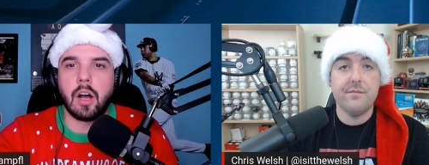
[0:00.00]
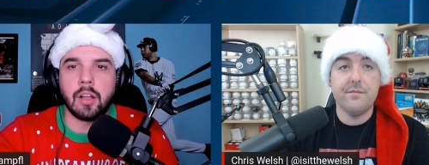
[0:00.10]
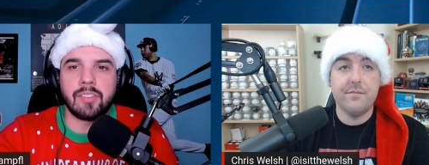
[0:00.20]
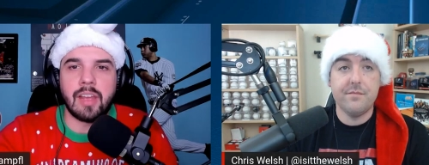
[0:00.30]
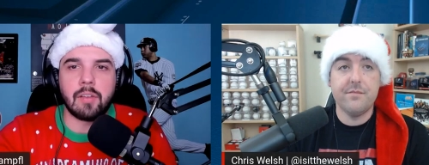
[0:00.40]

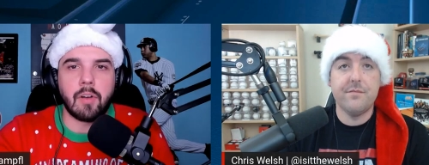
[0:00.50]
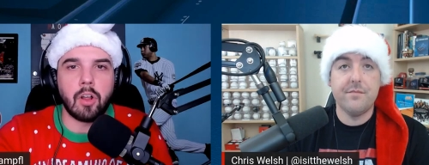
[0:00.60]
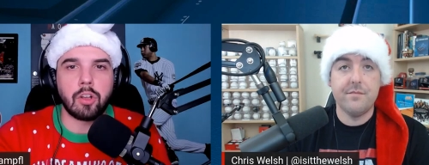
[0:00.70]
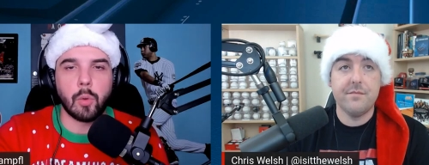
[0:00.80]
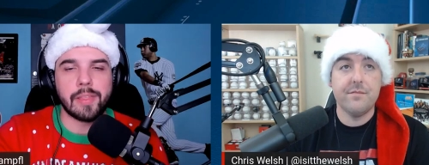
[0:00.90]
Speaker 1: on
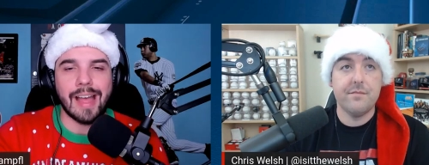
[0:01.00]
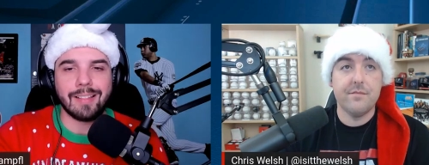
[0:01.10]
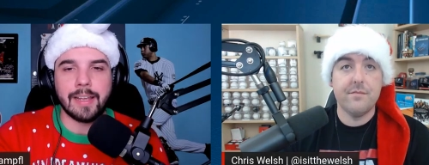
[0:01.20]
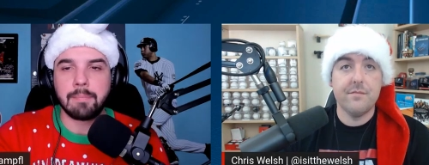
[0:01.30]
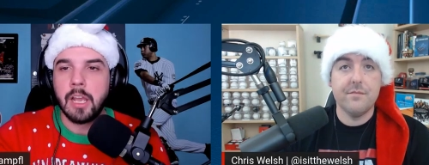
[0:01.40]
Sandoval going that
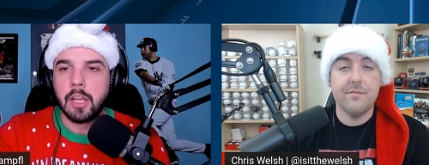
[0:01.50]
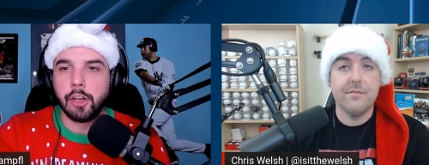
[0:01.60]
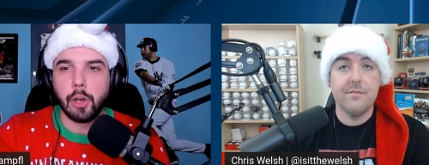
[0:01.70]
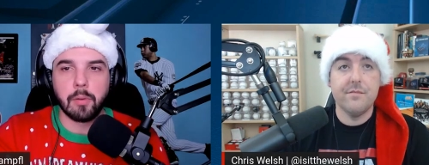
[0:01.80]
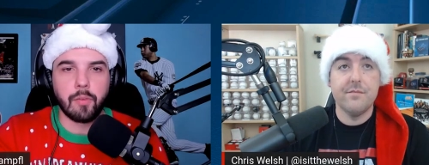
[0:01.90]
late.
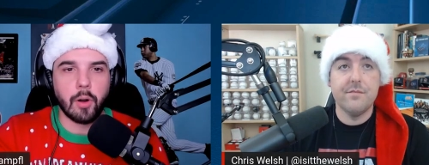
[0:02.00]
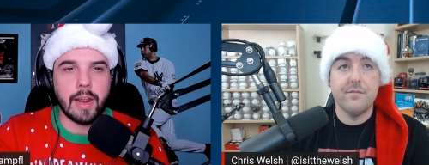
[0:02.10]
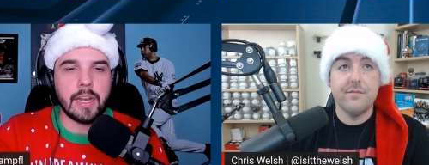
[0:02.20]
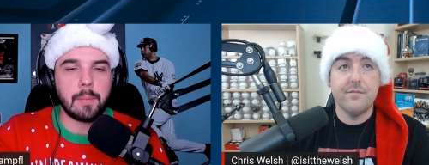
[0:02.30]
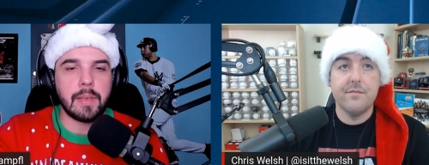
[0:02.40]
Your number four
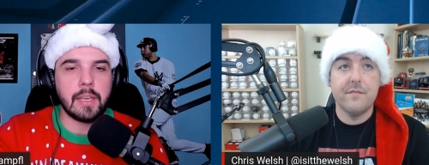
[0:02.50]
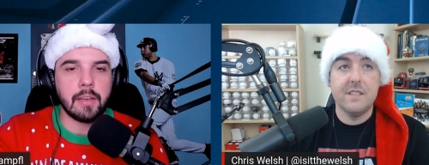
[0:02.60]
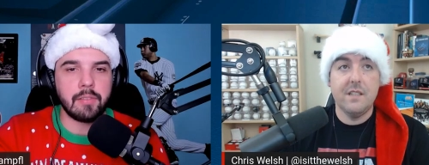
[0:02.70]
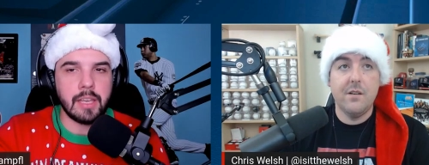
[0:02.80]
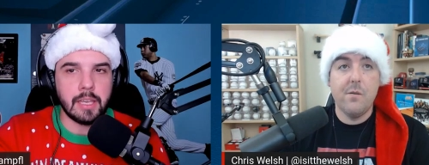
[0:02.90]
A D P
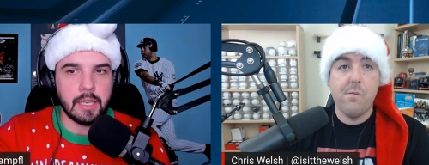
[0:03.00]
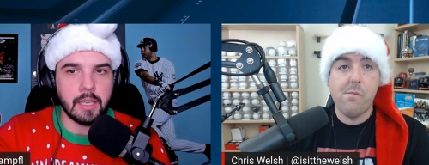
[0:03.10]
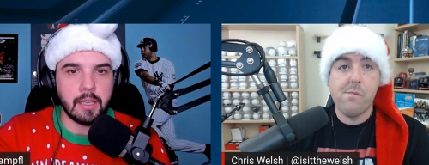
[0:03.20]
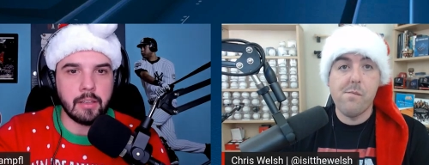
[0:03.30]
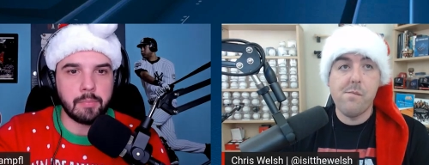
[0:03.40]
gift
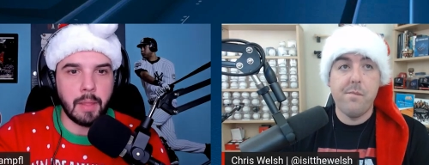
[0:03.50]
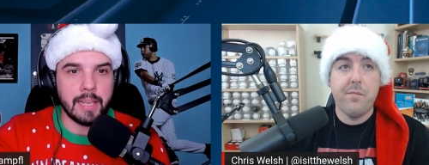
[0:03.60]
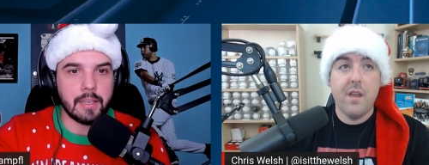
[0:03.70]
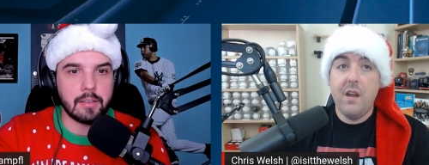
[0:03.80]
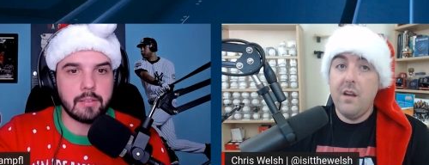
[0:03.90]
is
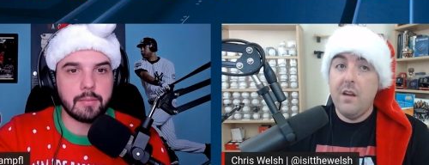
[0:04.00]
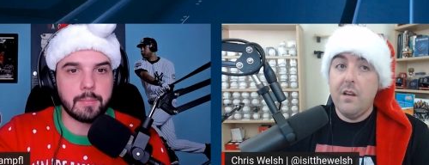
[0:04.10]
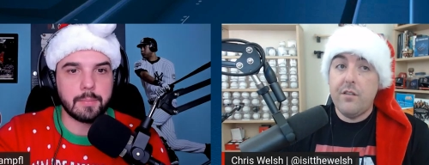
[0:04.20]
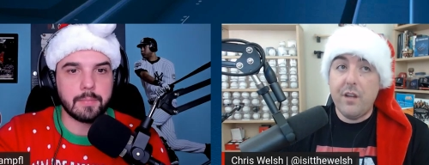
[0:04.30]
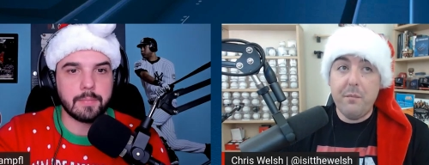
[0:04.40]
blank.
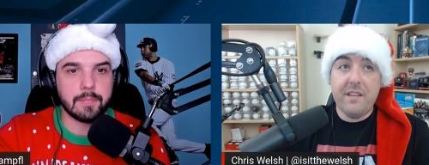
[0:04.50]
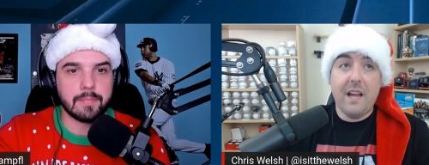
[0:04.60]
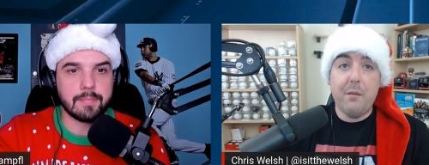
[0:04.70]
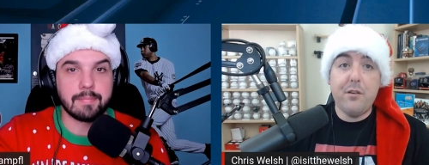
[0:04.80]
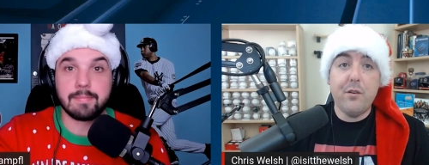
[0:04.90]

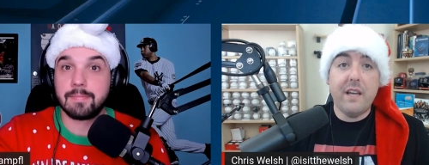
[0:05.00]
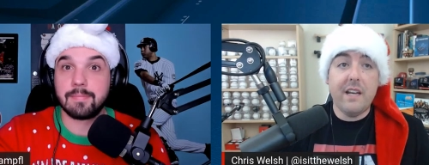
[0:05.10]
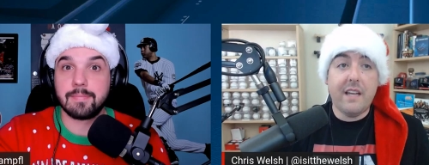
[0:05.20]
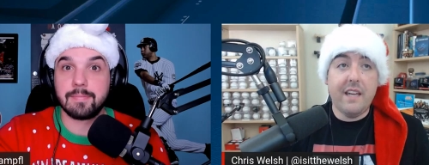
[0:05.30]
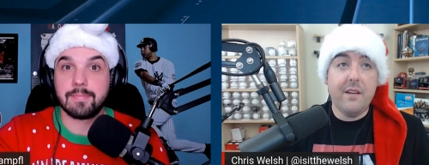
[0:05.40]
Speaker 2: Sometimes you
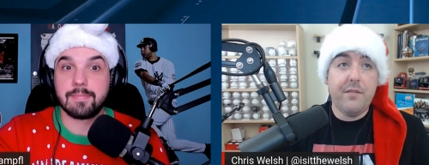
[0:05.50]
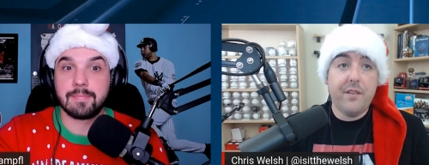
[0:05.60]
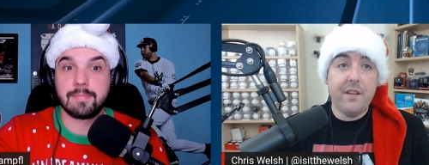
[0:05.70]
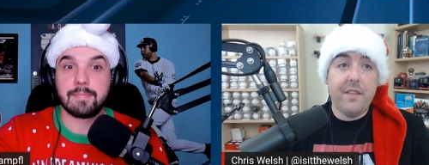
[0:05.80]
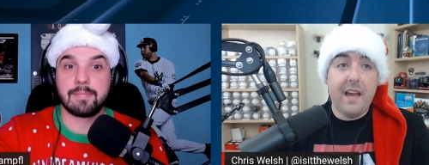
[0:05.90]
get a
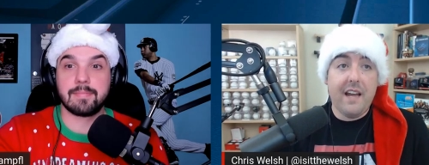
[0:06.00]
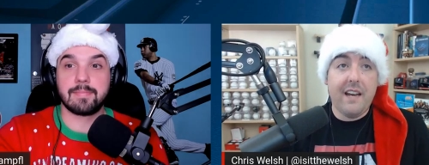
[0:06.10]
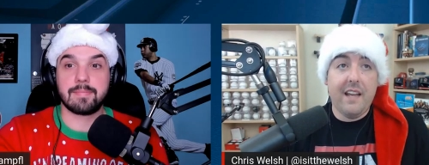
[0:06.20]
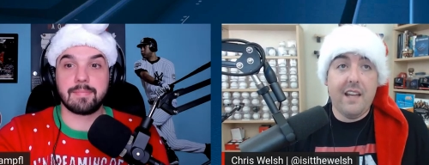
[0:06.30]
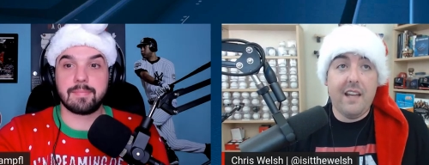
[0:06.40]
gift
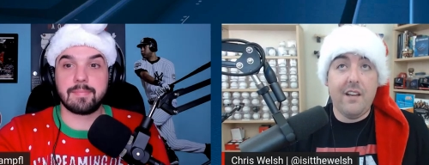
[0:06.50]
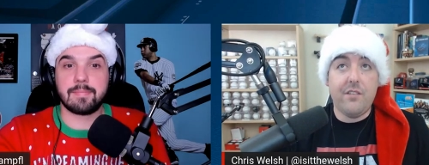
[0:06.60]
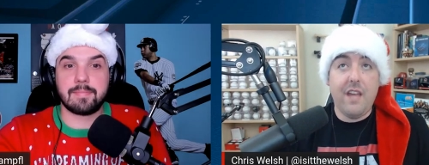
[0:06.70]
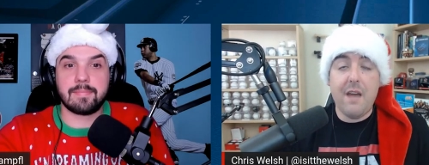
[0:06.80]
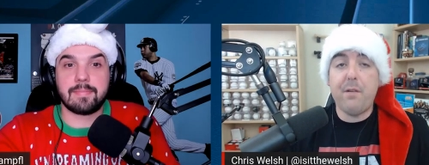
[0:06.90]
that
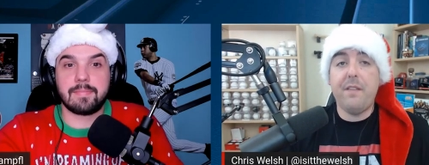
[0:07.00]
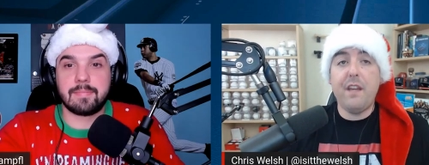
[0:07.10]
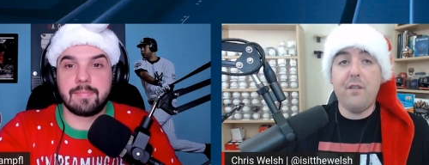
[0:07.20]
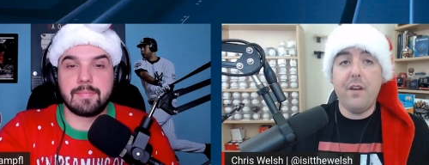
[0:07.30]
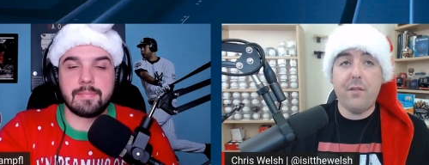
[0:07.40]
is
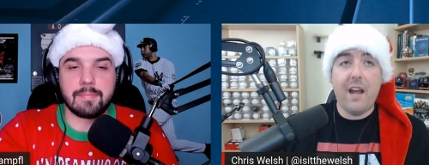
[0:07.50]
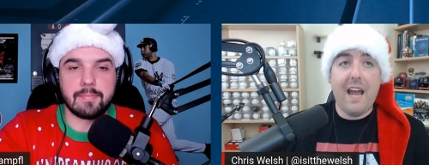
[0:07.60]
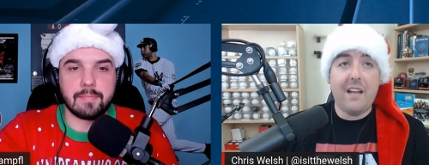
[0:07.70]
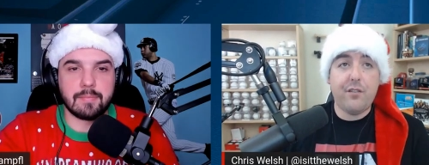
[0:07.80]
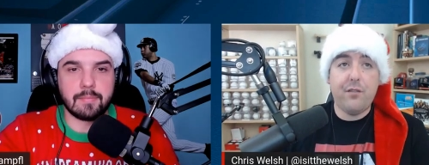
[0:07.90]
everything you've
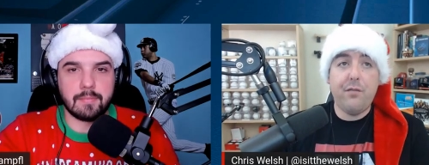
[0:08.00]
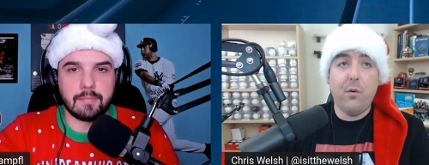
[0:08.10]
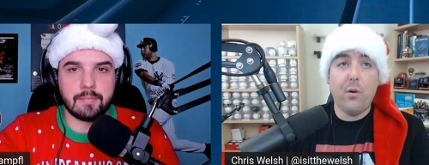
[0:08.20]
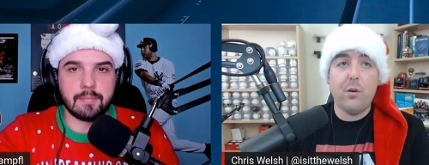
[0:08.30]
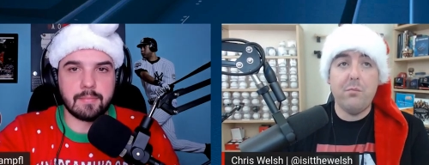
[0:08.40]
ever asked
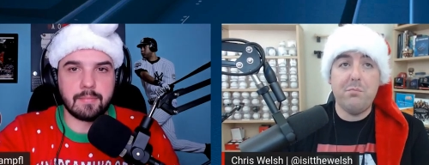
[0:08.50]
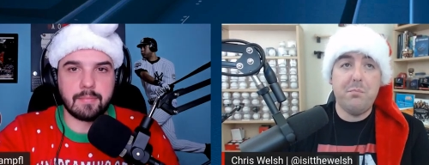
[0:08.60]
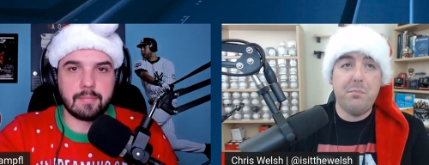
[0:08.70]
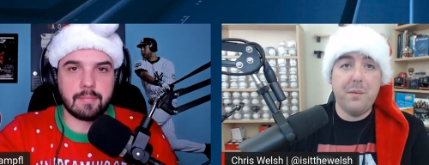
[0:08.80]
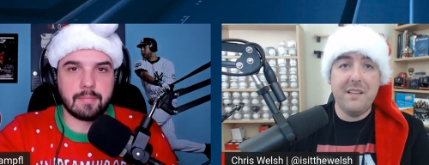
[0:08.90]
for,
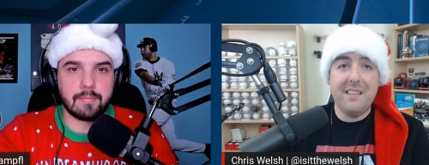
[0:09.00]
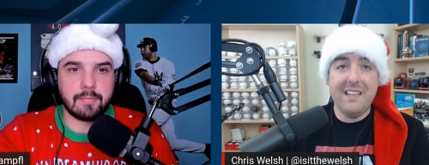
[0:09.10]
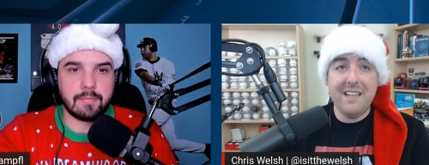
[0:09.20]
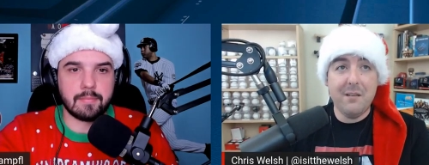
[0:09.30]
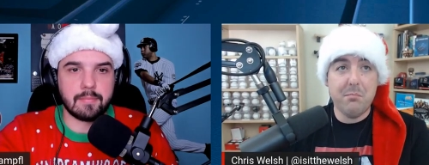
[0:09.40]

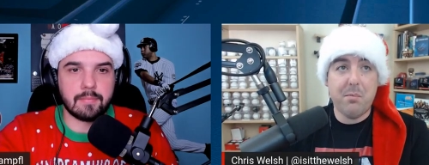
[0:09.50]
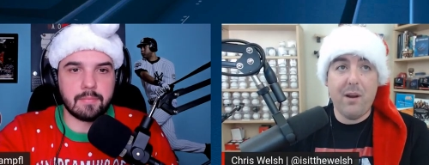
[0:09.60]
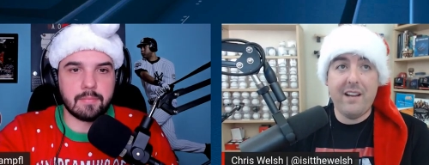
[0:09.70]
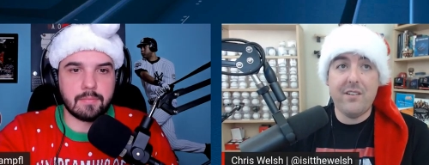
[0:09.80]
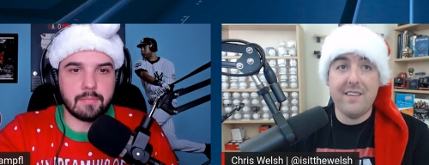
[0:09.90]
but then it
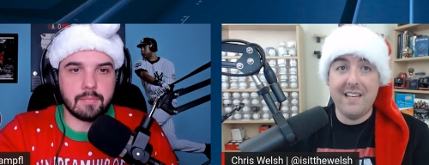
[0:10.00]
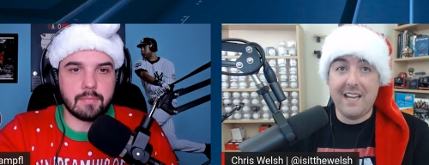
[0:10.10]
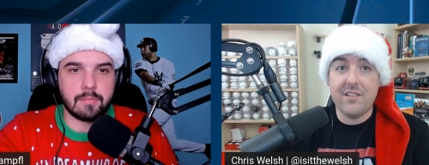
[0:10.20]
breaks the